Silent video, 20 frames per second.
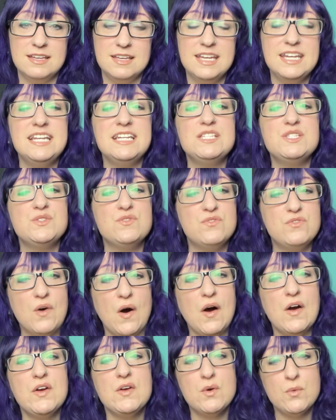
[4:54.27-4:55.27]
it is
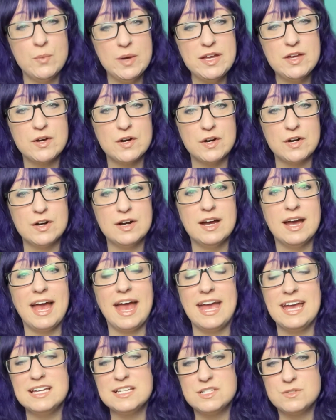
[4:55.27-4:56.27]
far quicker
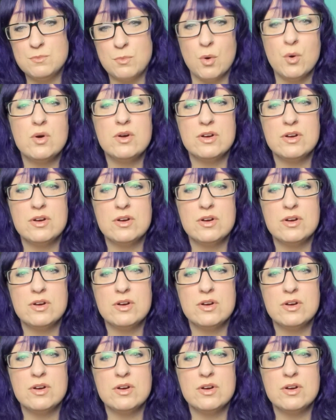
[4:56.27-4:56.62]
and more